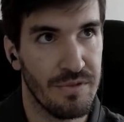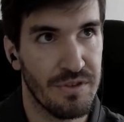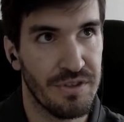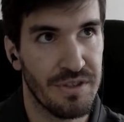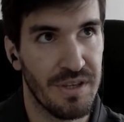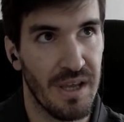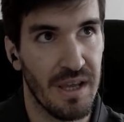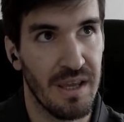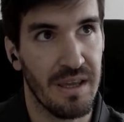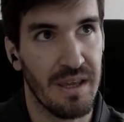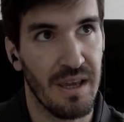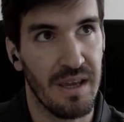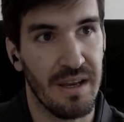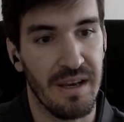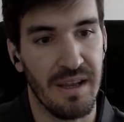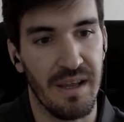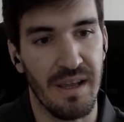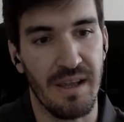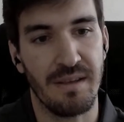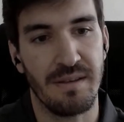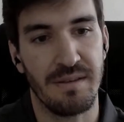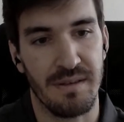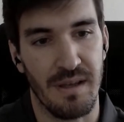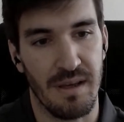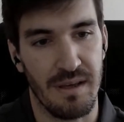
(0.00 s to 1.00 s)
take any
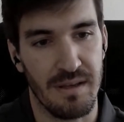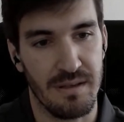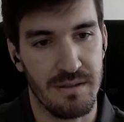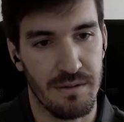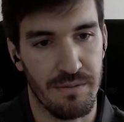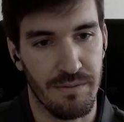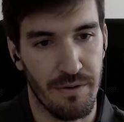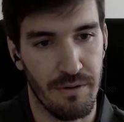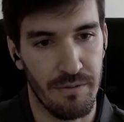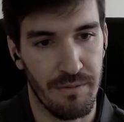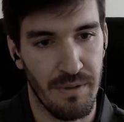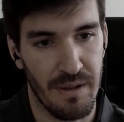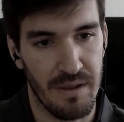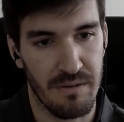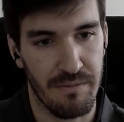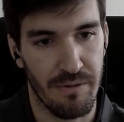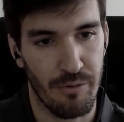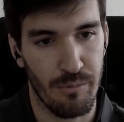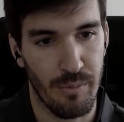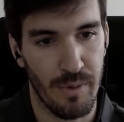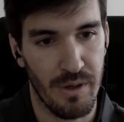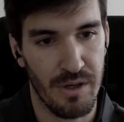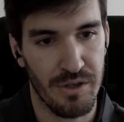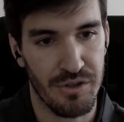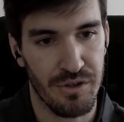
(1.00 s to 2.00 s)
insights from that
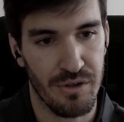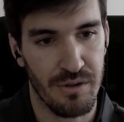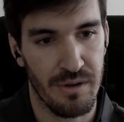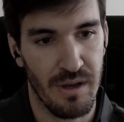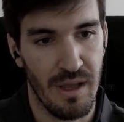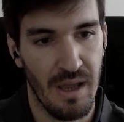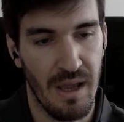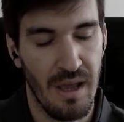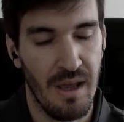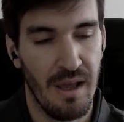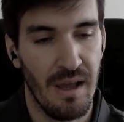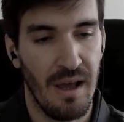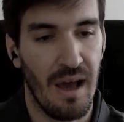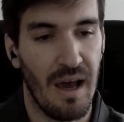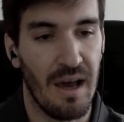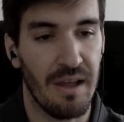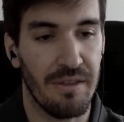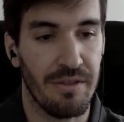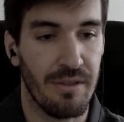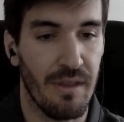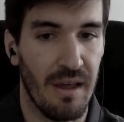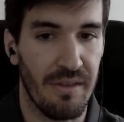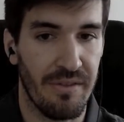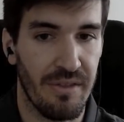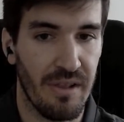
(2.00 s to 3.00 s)
information,
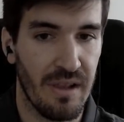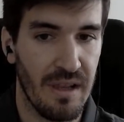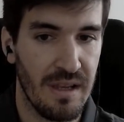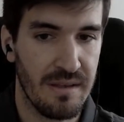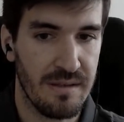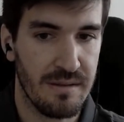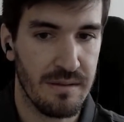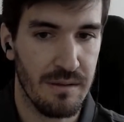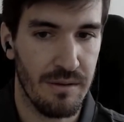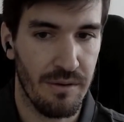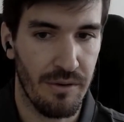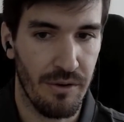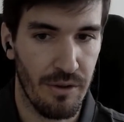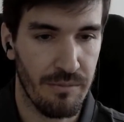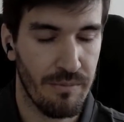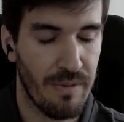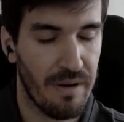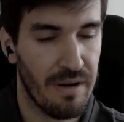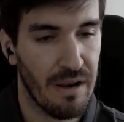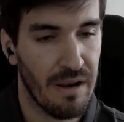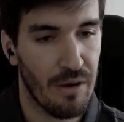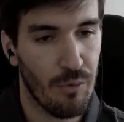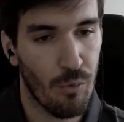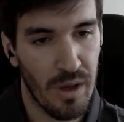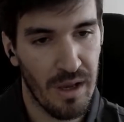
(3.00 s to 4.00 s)
at least not
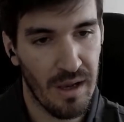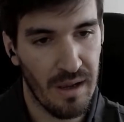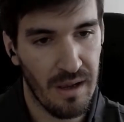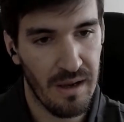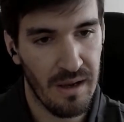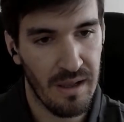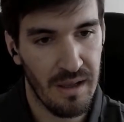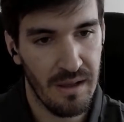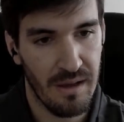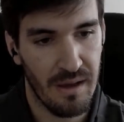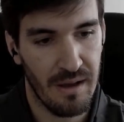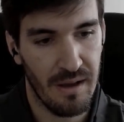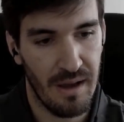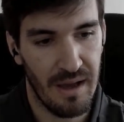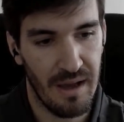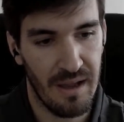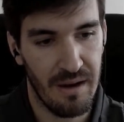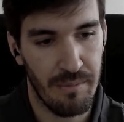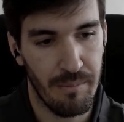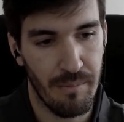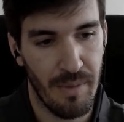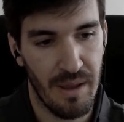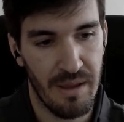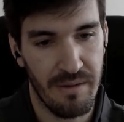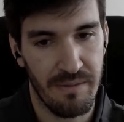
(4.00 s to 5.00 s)
very quickly,
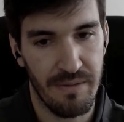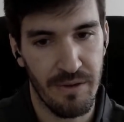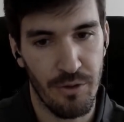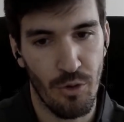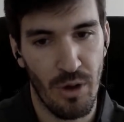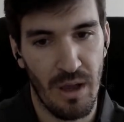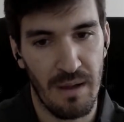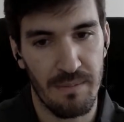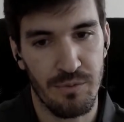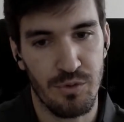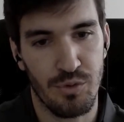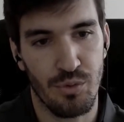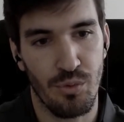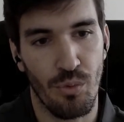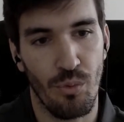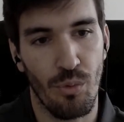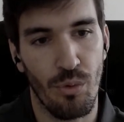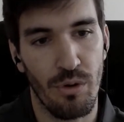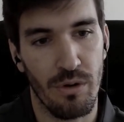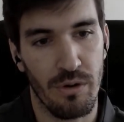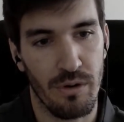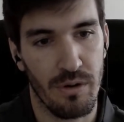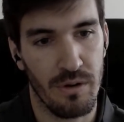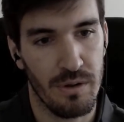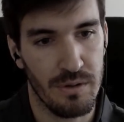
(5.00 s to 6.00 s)
and maybe you have to
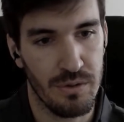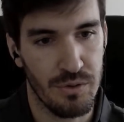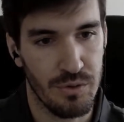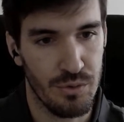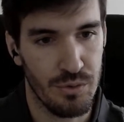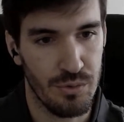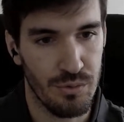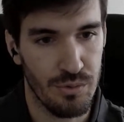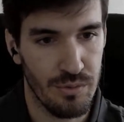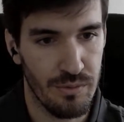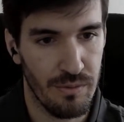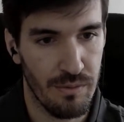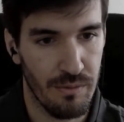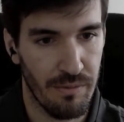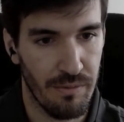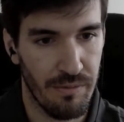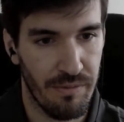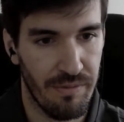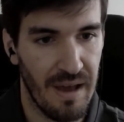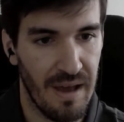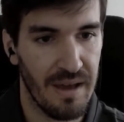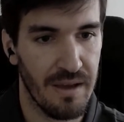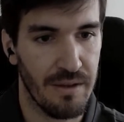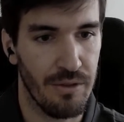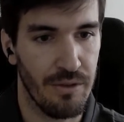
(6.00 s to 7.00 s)
work to
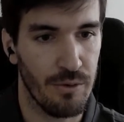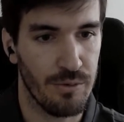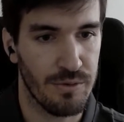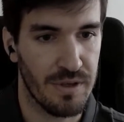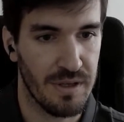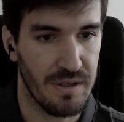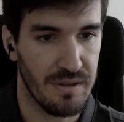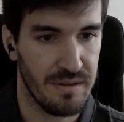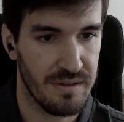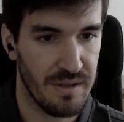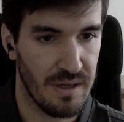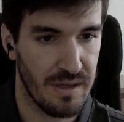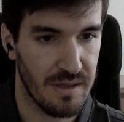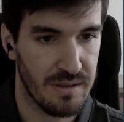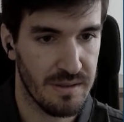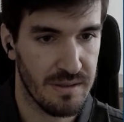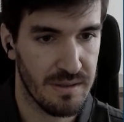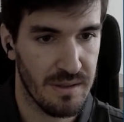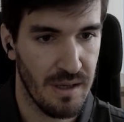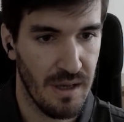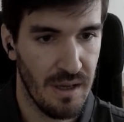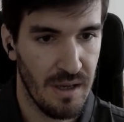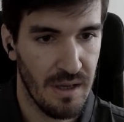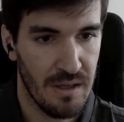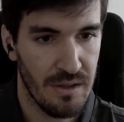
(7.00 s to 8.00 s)
find those
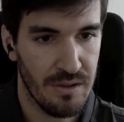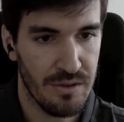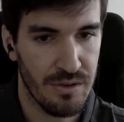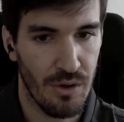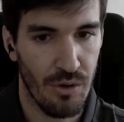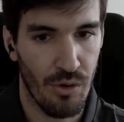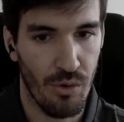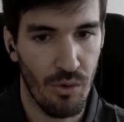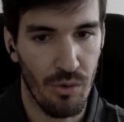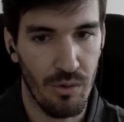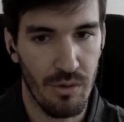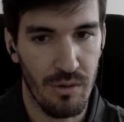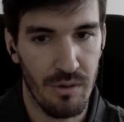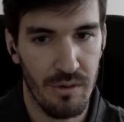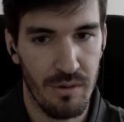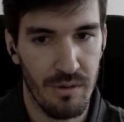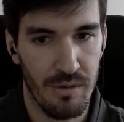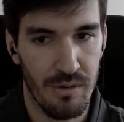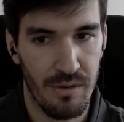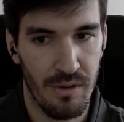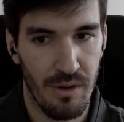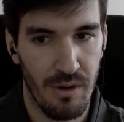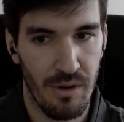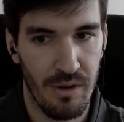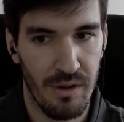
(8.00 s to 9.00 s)
insights. So
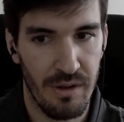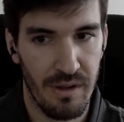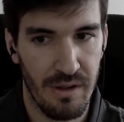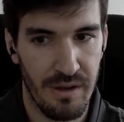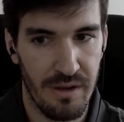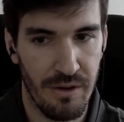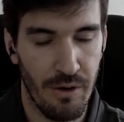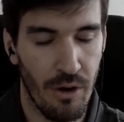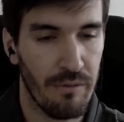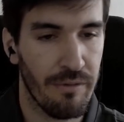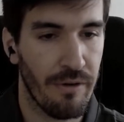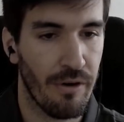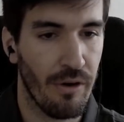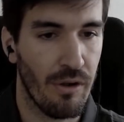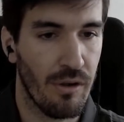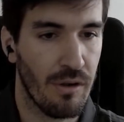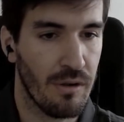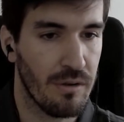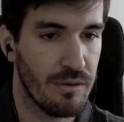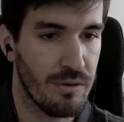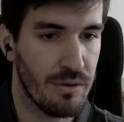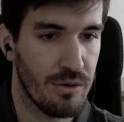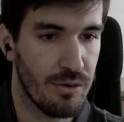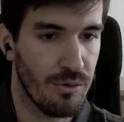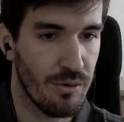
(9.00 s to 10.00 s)
in
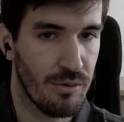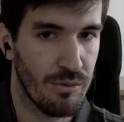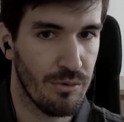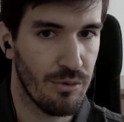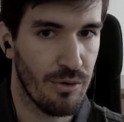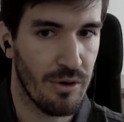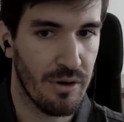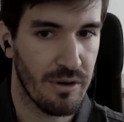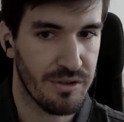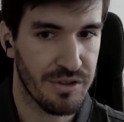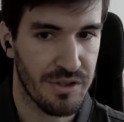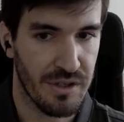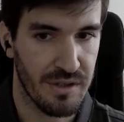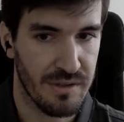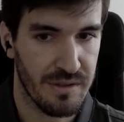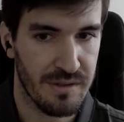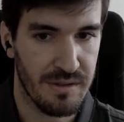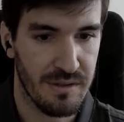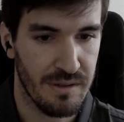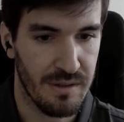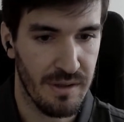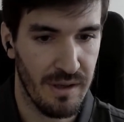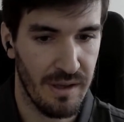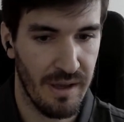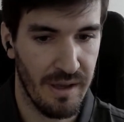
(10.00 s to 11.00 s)
overall, you are
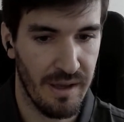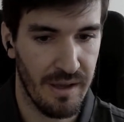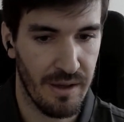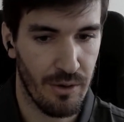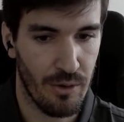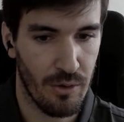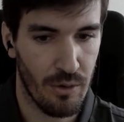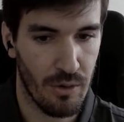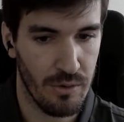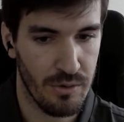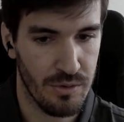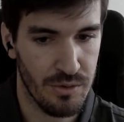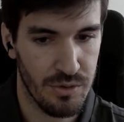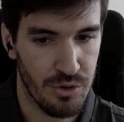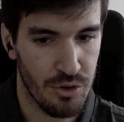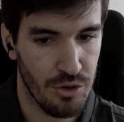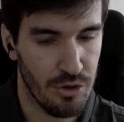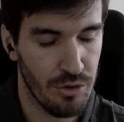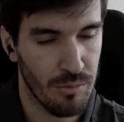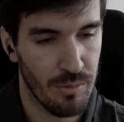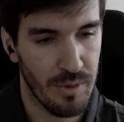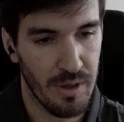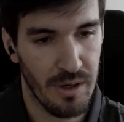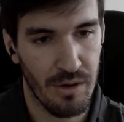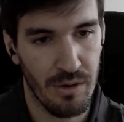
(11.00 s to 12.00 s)
just
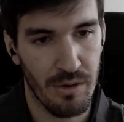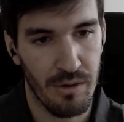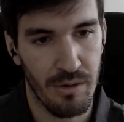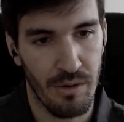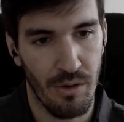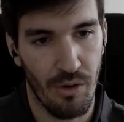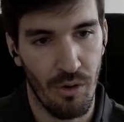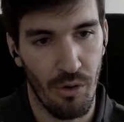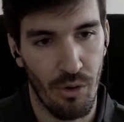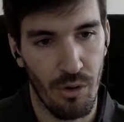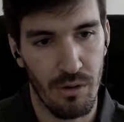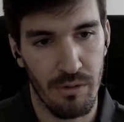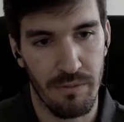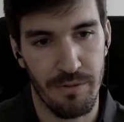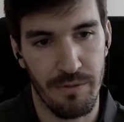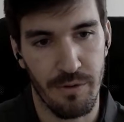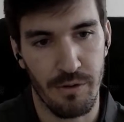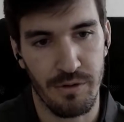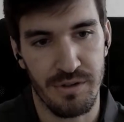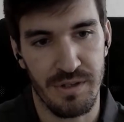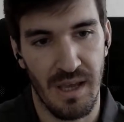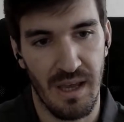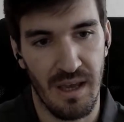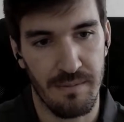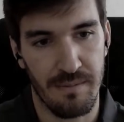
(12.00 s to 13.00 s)
consuming all of your
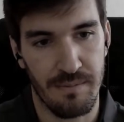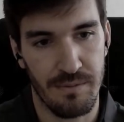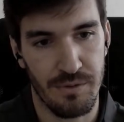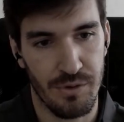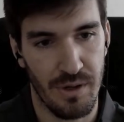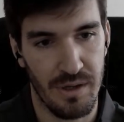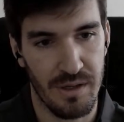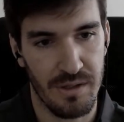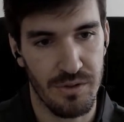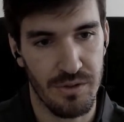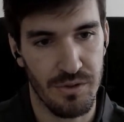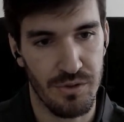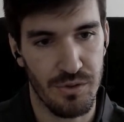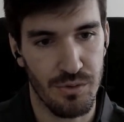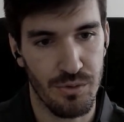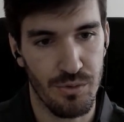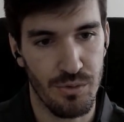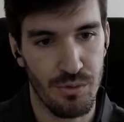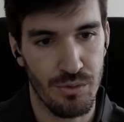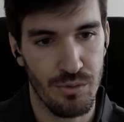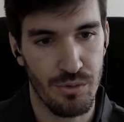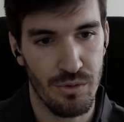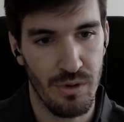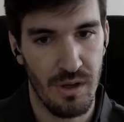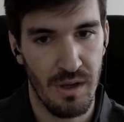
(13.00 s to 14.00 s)
time trying
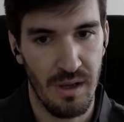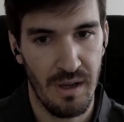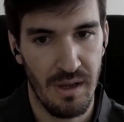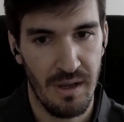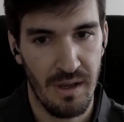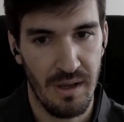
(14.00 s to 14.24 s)
to